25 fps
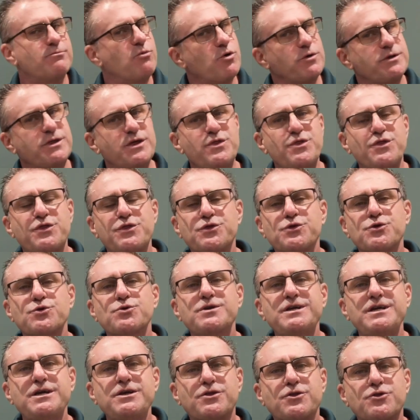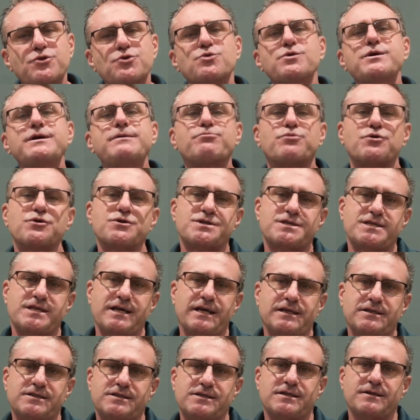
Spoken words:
more than 33%